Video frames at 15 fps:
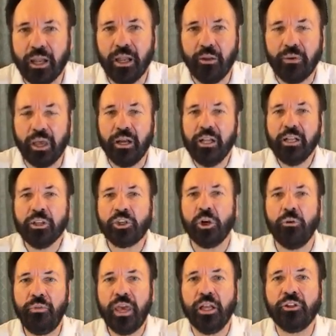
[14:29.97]
Hallelujah.
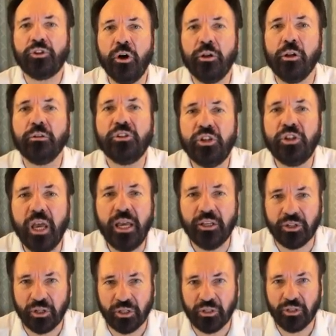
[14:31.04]
So the eternal
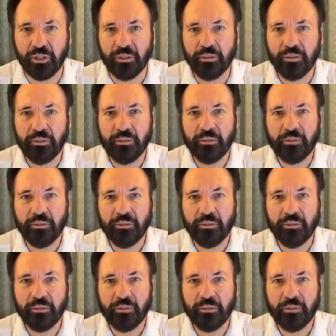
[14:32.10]
Jesus